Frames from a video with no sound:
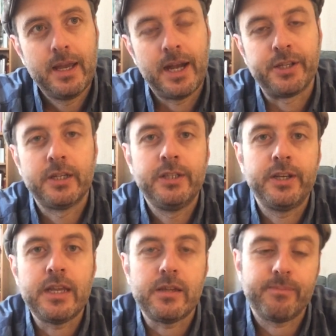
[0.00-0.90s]
I'd heard
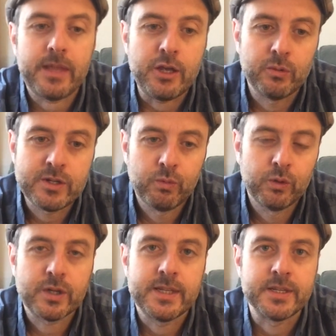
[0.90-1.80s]
that he always
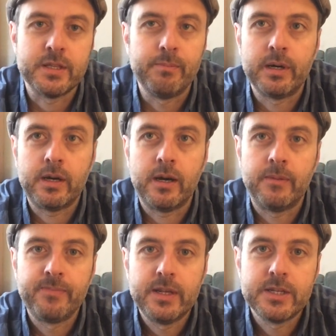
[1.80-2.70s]
walks into the bar
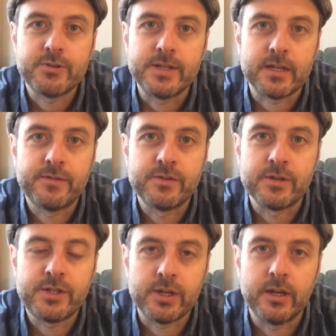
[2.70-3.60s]
straight after a
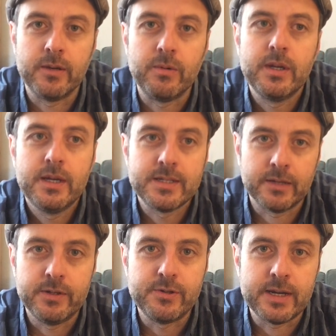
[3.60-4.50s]
show to
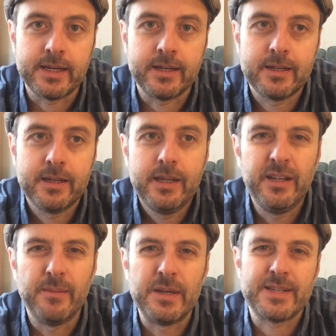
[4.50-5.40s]
have a drink.
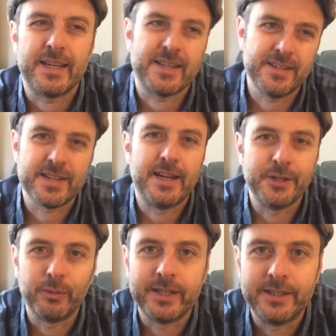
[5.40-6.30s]
Most actors hide
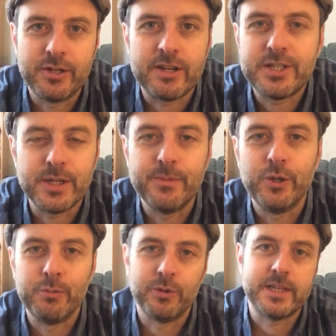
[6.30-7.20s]
away in the dressing
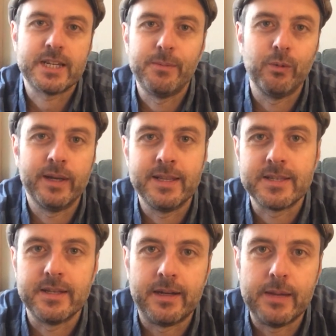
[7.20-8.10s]
room or they slip away into
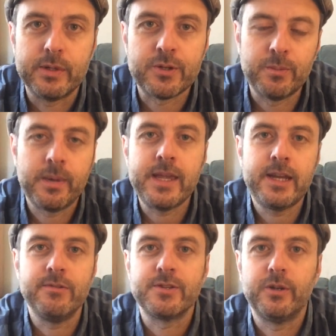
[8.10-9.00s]
the night, but Tom
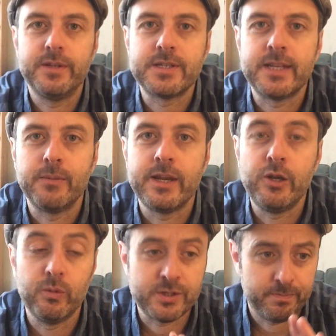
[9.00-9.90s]
Baker has got this thing where
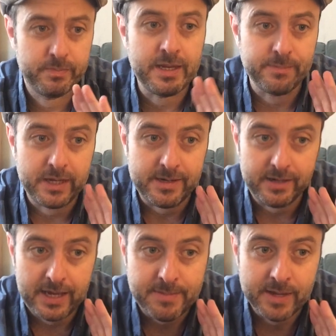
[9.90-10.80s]

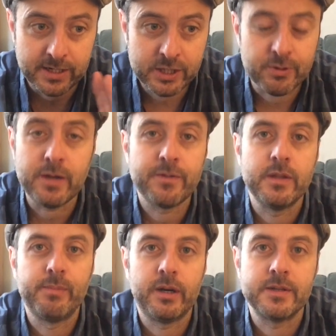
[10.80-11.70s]
he makes straight for the
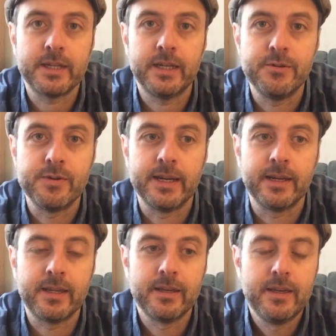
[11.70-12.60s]
bar to get a
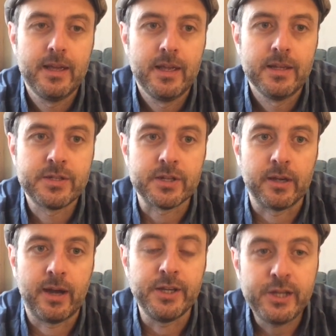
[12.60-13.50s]
drink. So
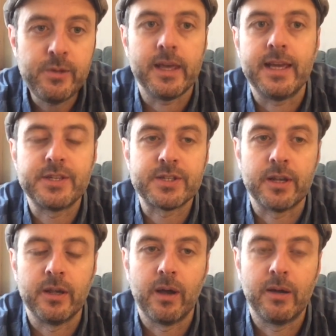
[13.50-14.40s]
I knew this,
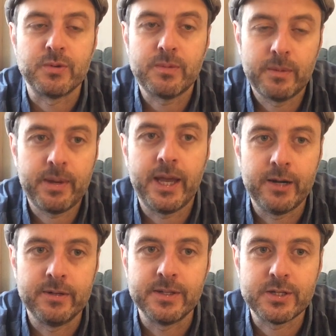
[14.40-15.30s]
so I was with my
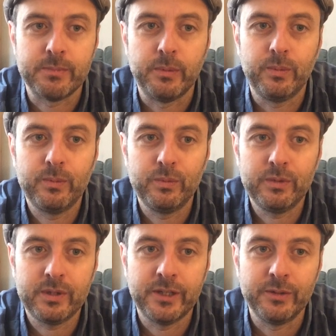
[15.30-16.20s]
parents and we
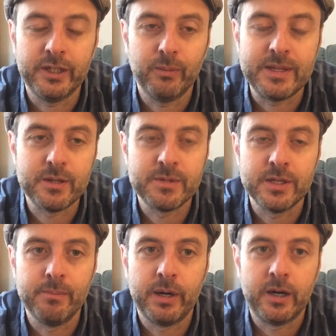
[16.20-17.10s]
kind of went up to
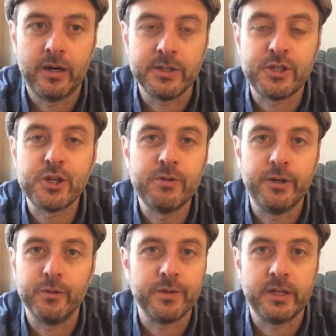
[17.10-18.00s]
the bar, and sure
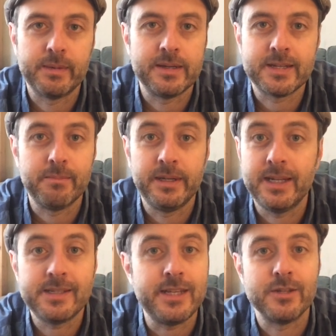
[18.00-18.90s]
enough, within about 10
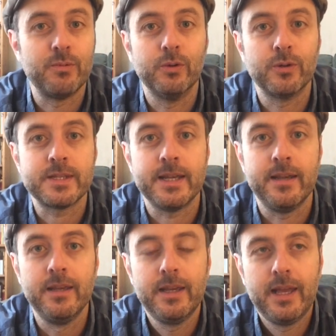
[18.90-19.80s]
minutes he just walked
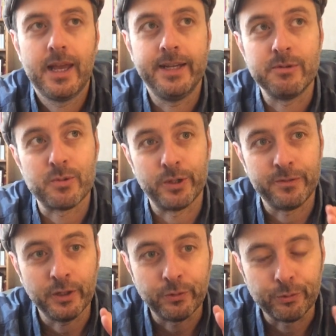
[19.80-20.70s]
in, and it was one
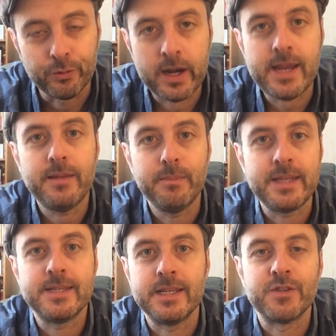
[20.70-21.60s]
of the great
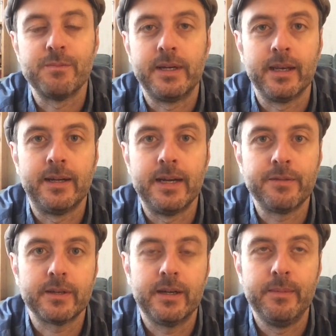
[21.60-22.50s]
meetings of my
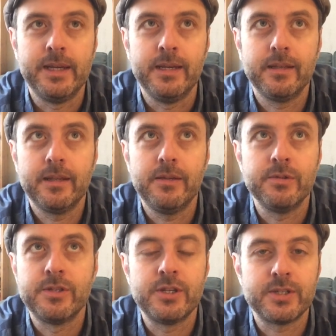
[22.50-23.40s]
life. I mean, it
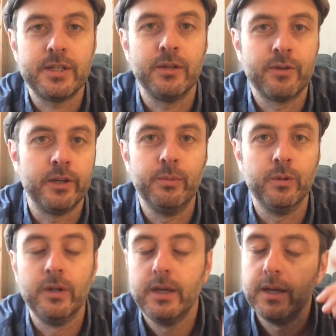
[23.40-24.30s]
was just
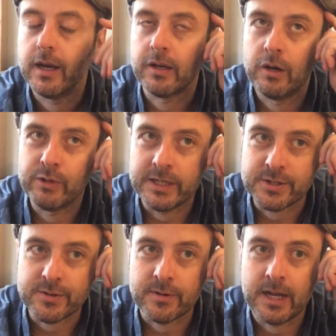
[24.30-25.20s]
incredible. I can't really
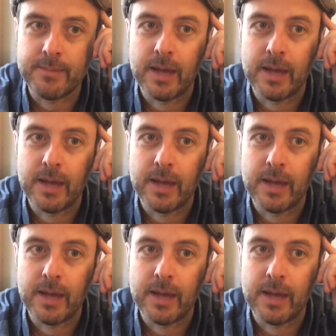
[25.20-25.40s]
describe it.